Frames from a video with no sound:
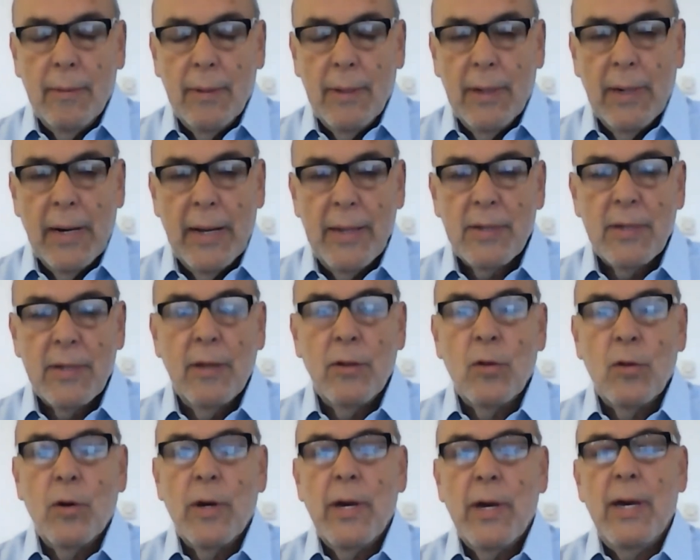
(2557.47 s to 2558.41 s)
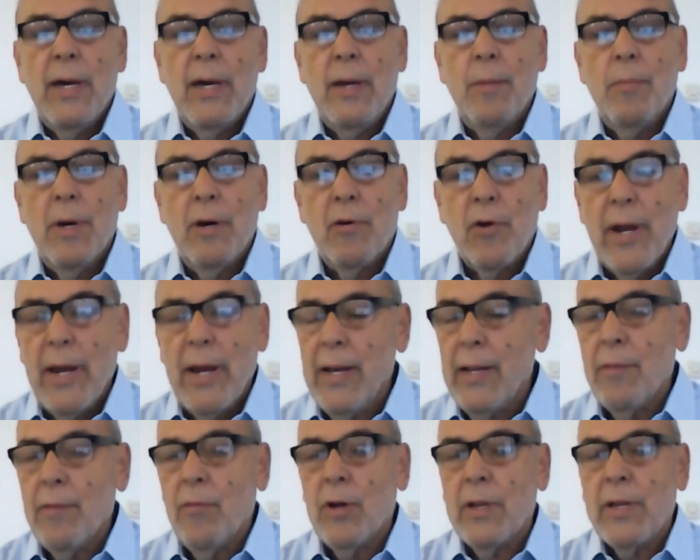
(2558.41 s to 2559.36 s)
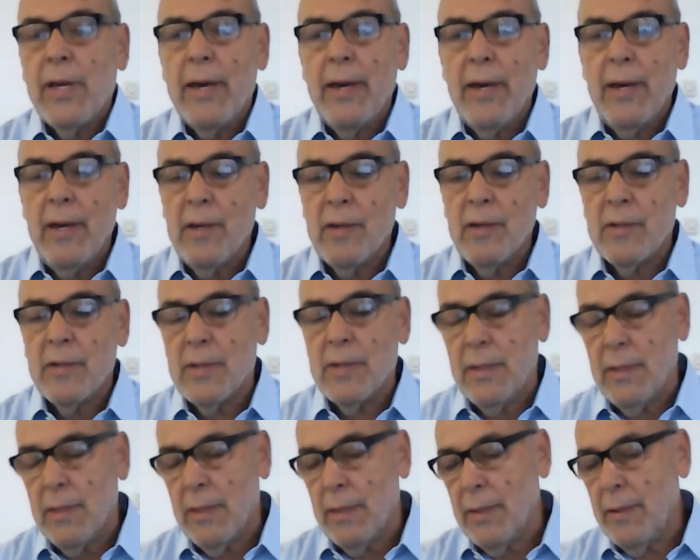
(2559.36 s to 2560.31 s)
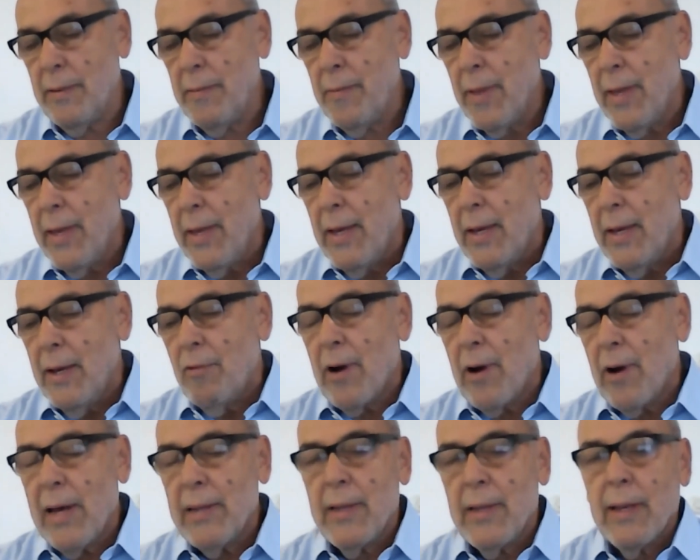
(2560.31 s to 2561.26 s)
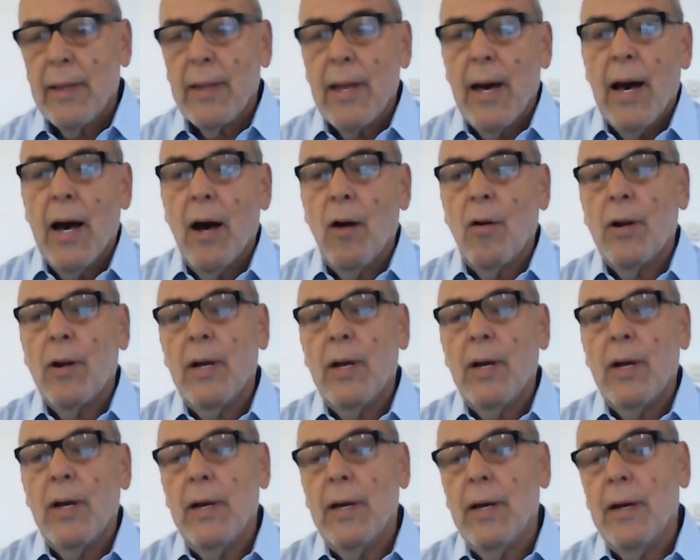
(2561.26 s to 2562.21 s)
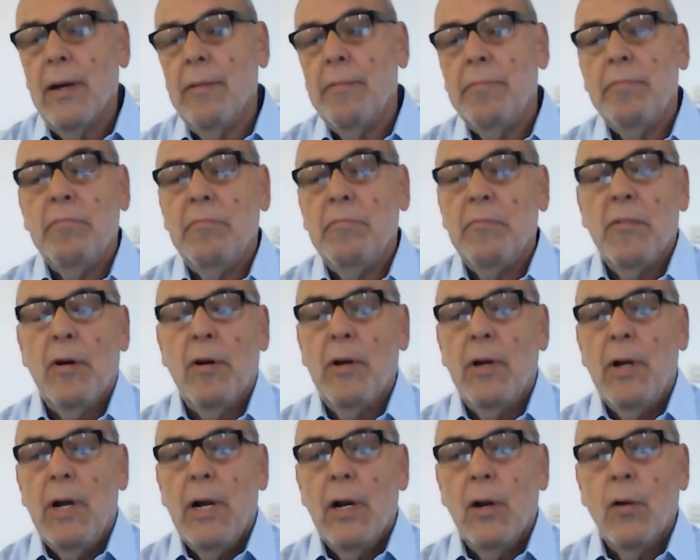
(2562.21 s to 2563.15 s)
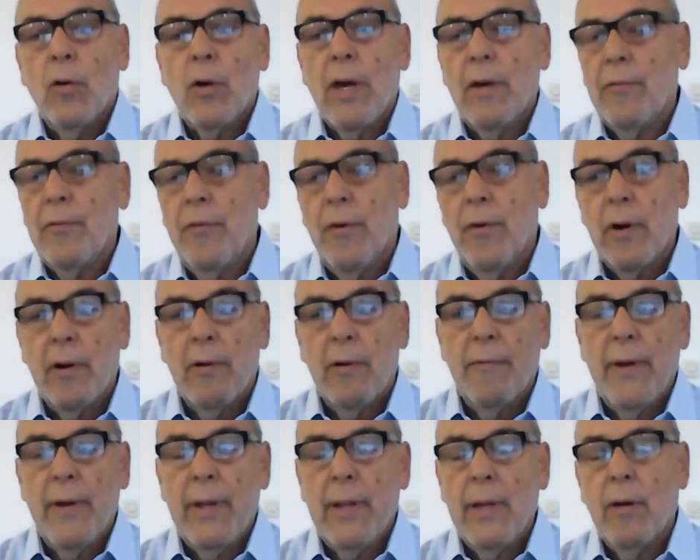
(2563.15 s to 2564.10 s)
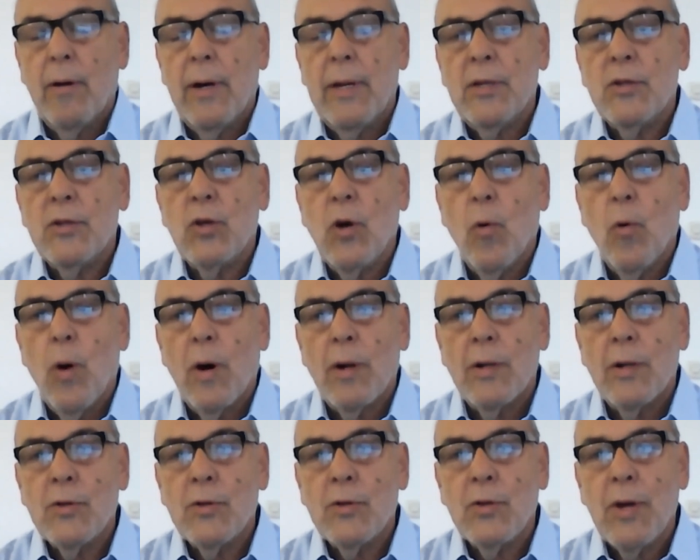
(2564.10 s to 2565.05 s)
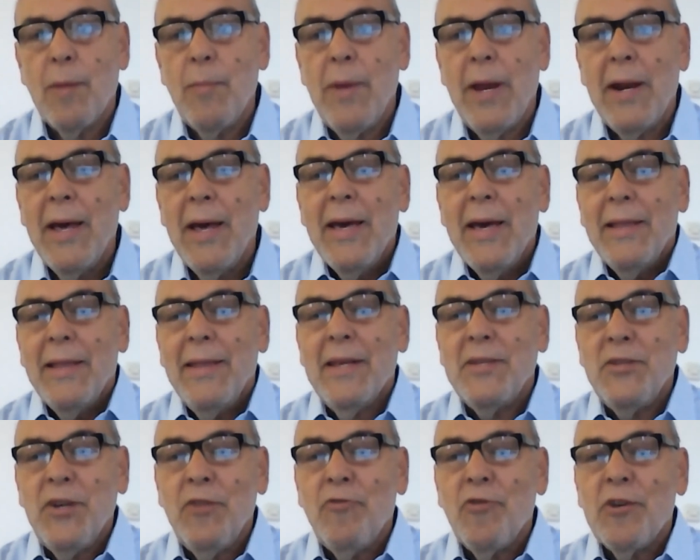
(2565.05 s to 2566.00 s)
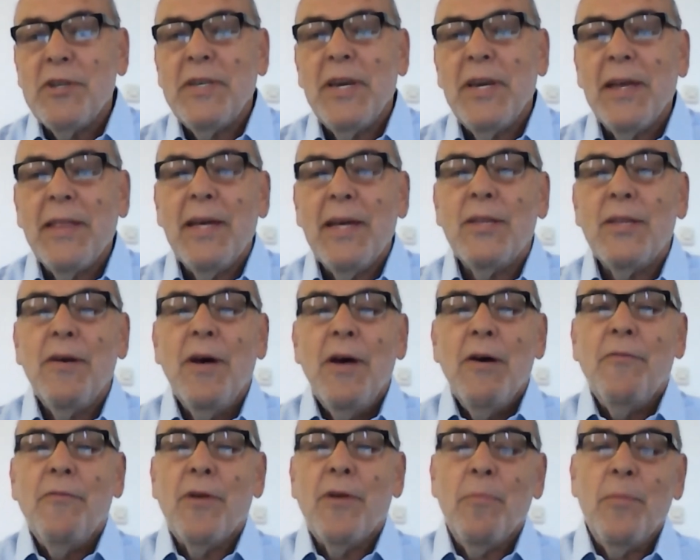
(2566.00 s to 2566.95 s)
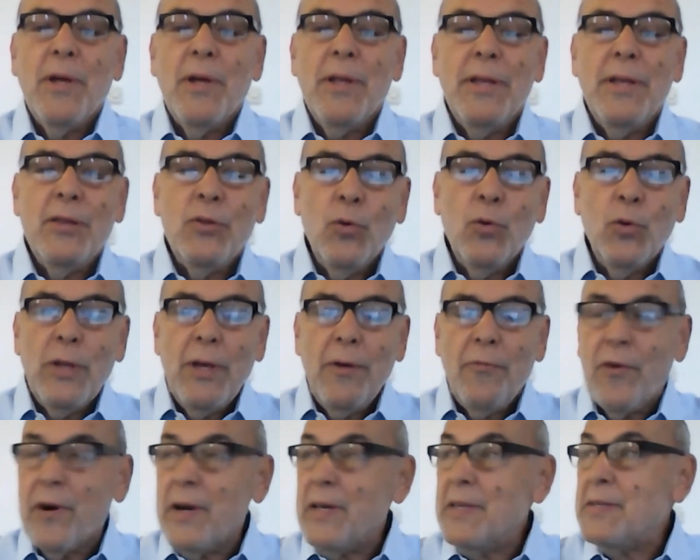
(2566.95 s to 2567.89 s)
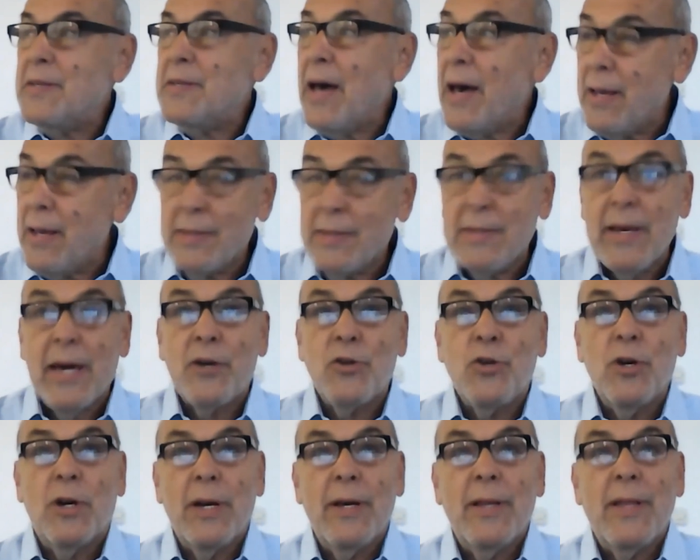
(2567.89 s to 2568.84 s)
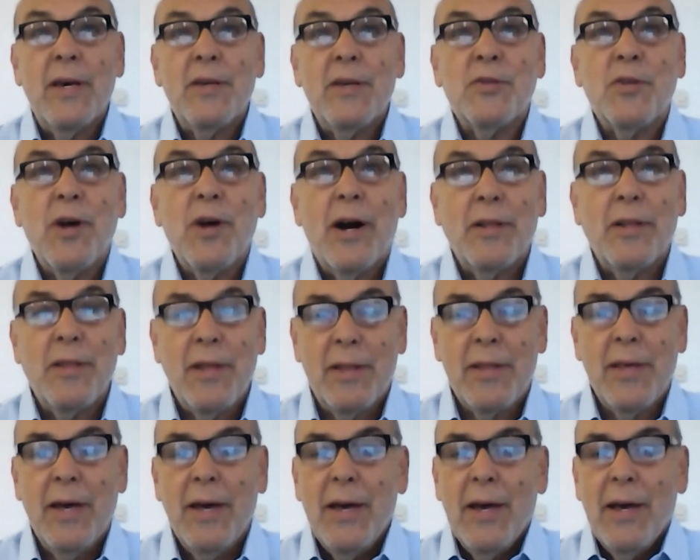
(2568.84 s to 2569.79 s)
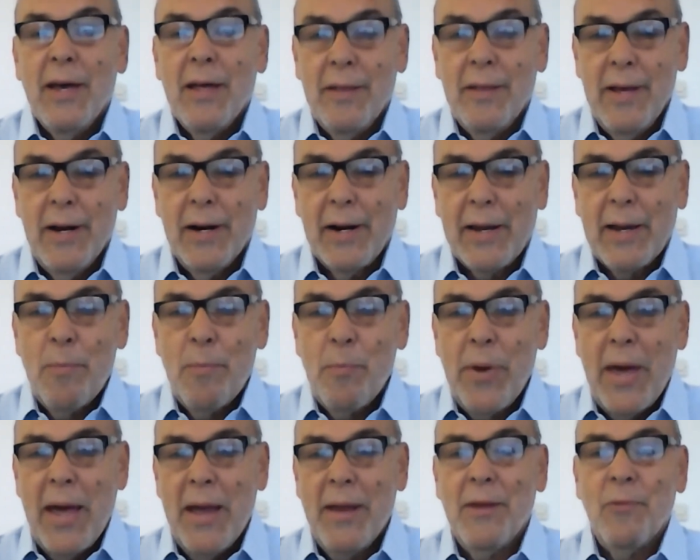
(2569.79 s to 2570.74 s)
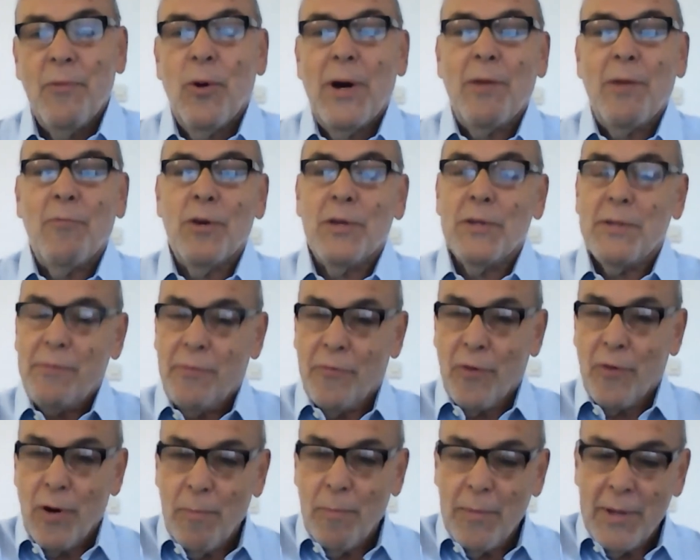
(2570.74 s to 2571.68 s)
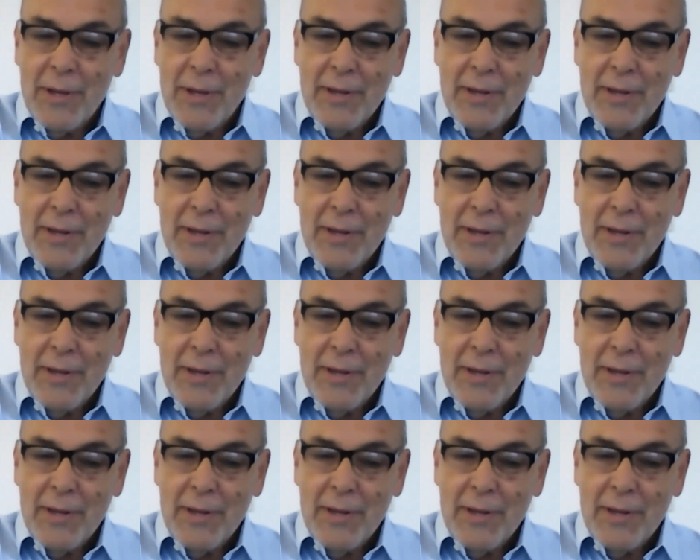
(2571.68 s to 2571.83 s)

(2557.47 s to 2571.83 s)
listen to him, read what he is writing down, looking for a video and so on. So, I mean, it's interesting that from two different sides, actually, they started their campaign. One was from,